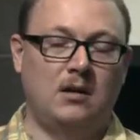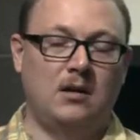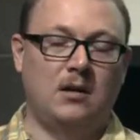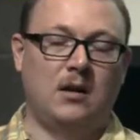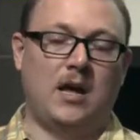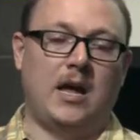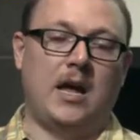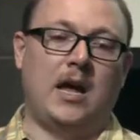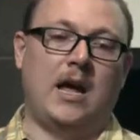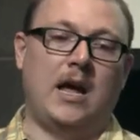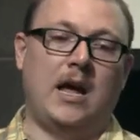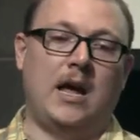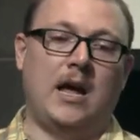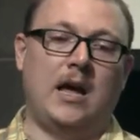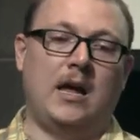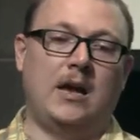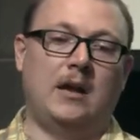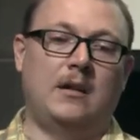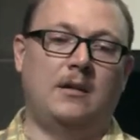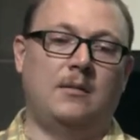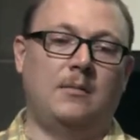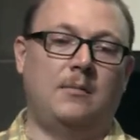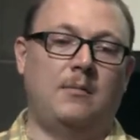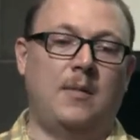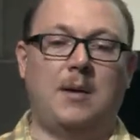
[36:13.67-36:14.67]
and
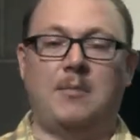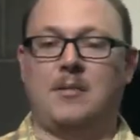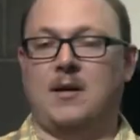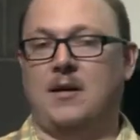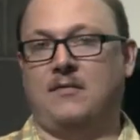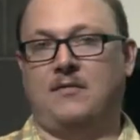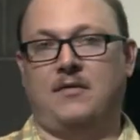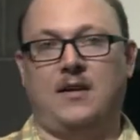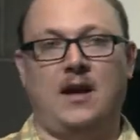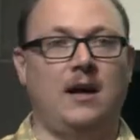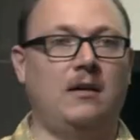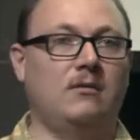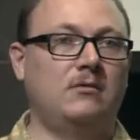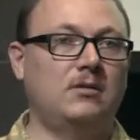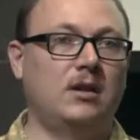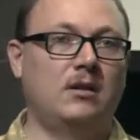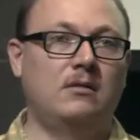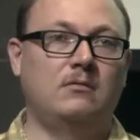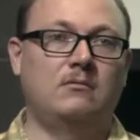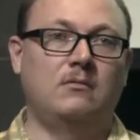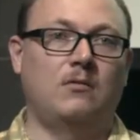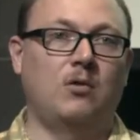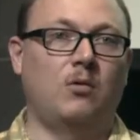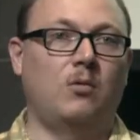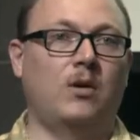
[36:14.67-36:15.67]
maybe it failed
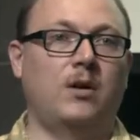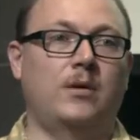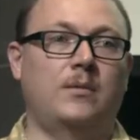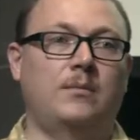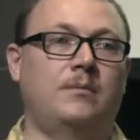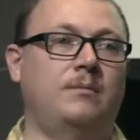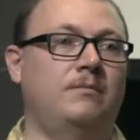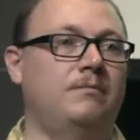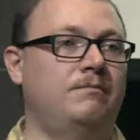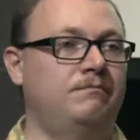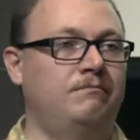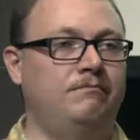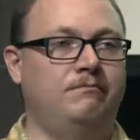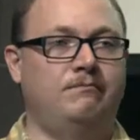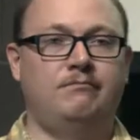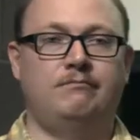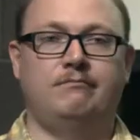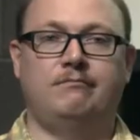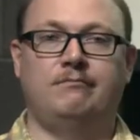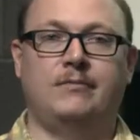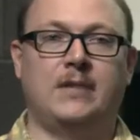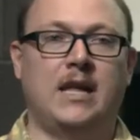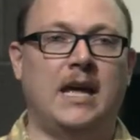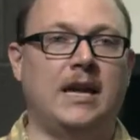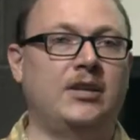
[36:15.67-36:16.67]
or
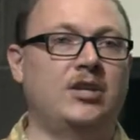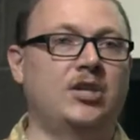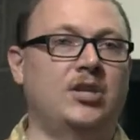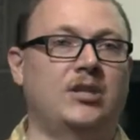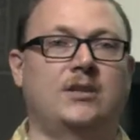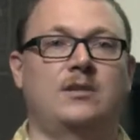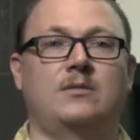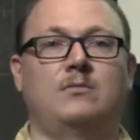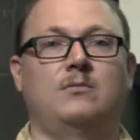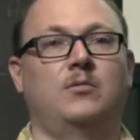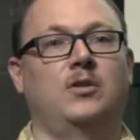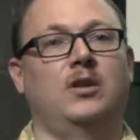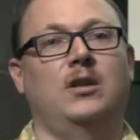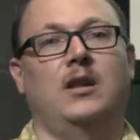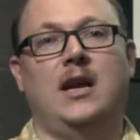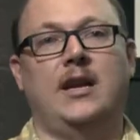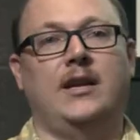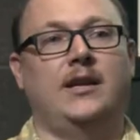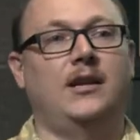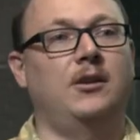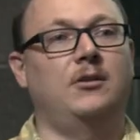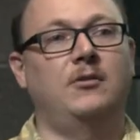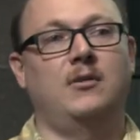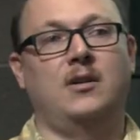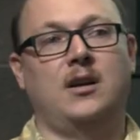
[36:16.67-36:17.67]
they just were like,
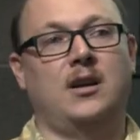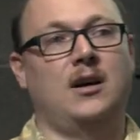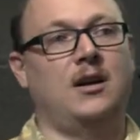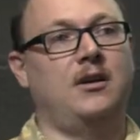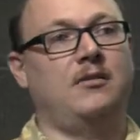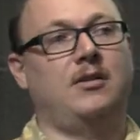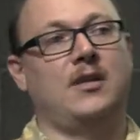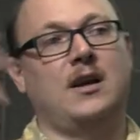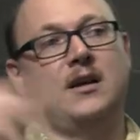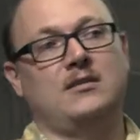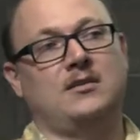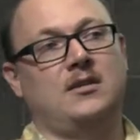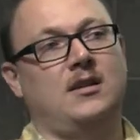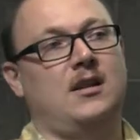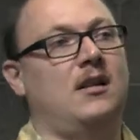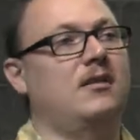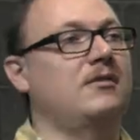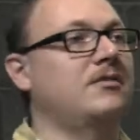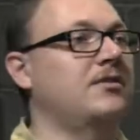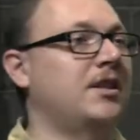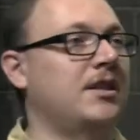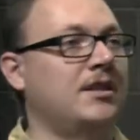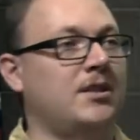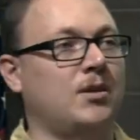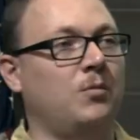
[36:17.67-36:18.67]
you know what,
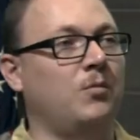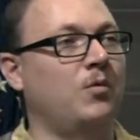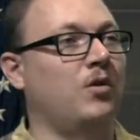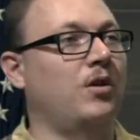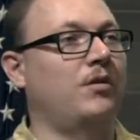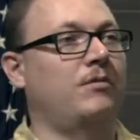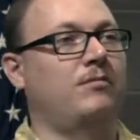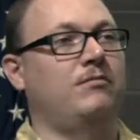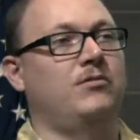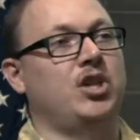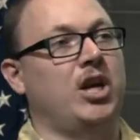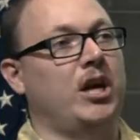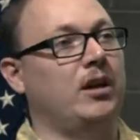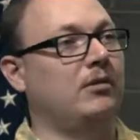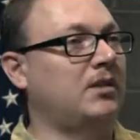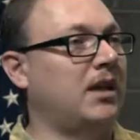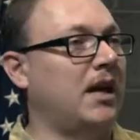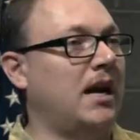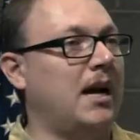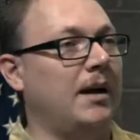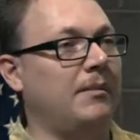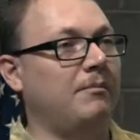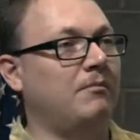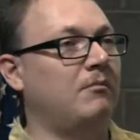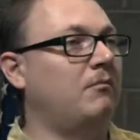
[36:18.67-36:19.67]
$100,000 isn't worth jail
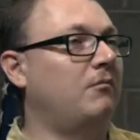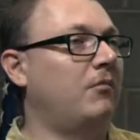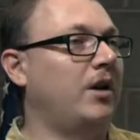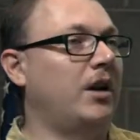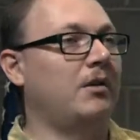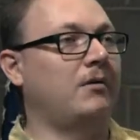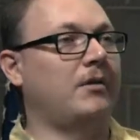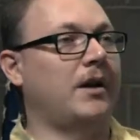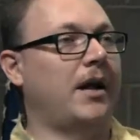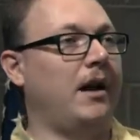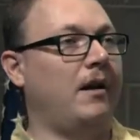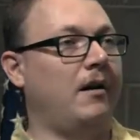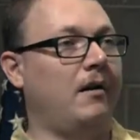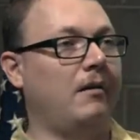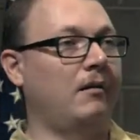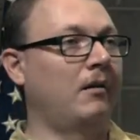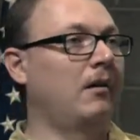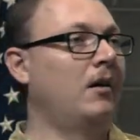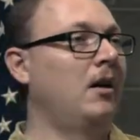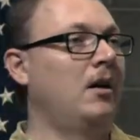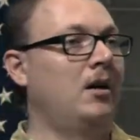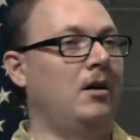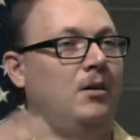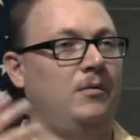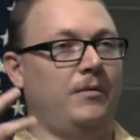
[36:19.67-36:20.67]
time. We don't care.
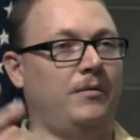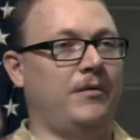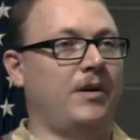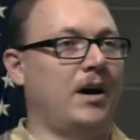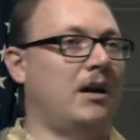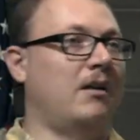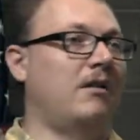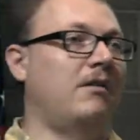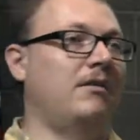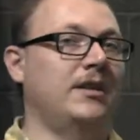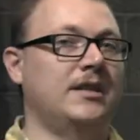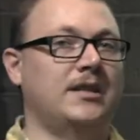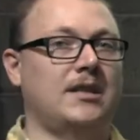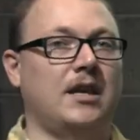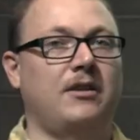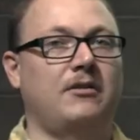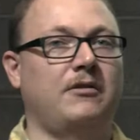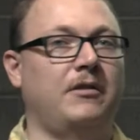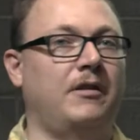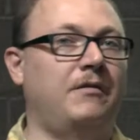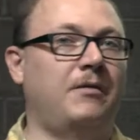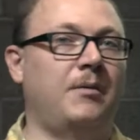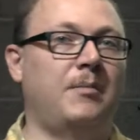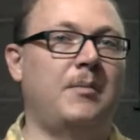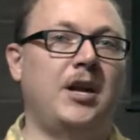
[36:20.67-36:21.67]
We've got all this other
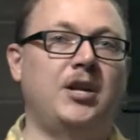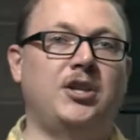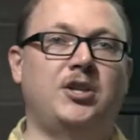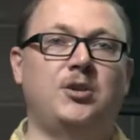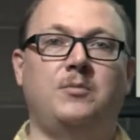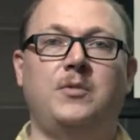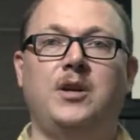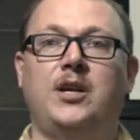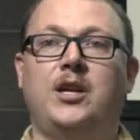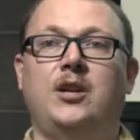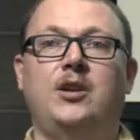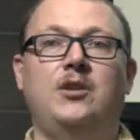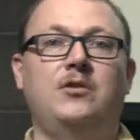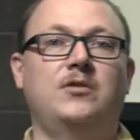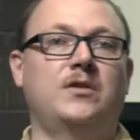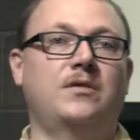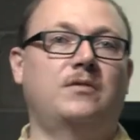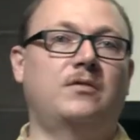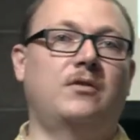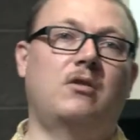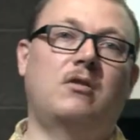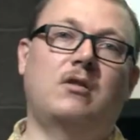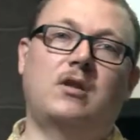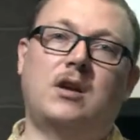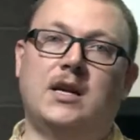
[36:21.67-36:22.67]
information. We can use it
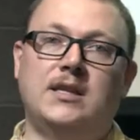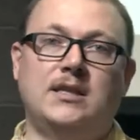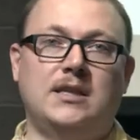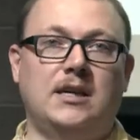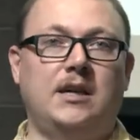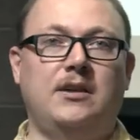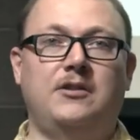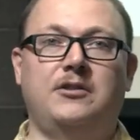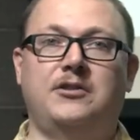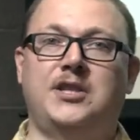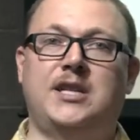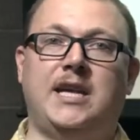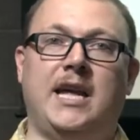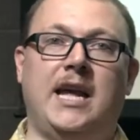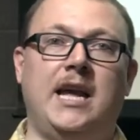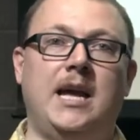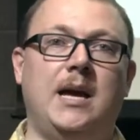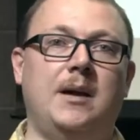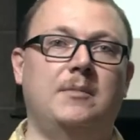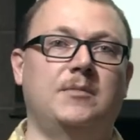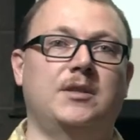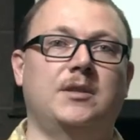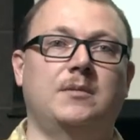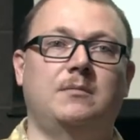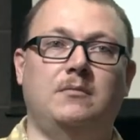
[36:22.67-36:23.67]
for all kinds of other
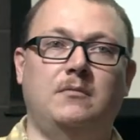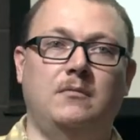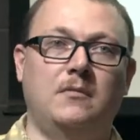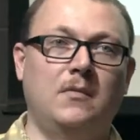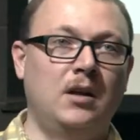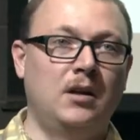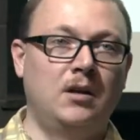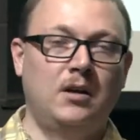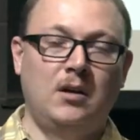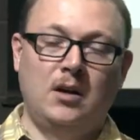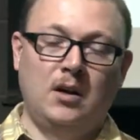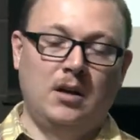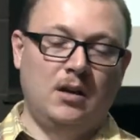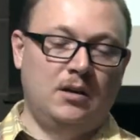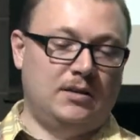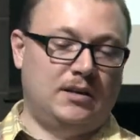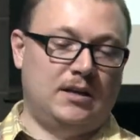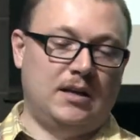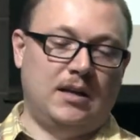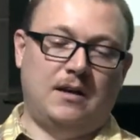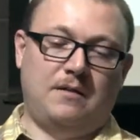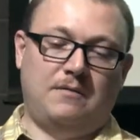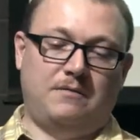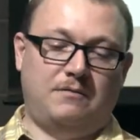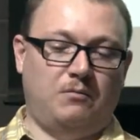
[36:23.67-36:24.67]
scams and
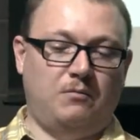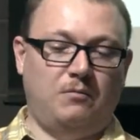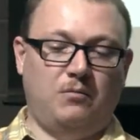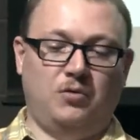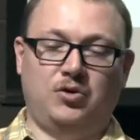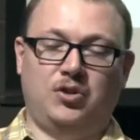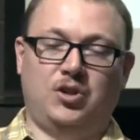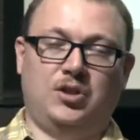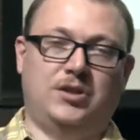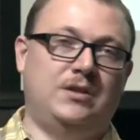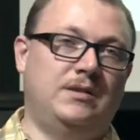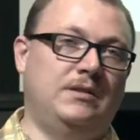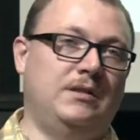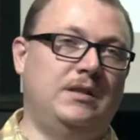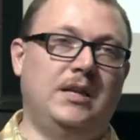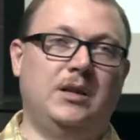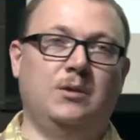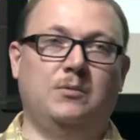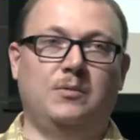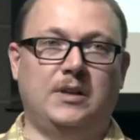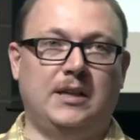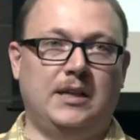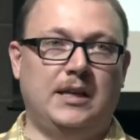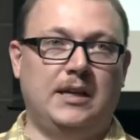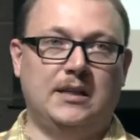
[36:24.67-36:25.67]
stuff. We'll just deal
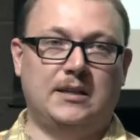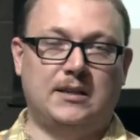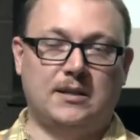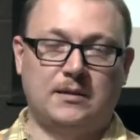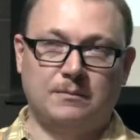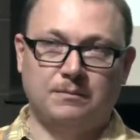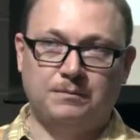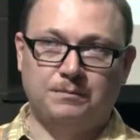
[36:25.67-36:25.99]
with this.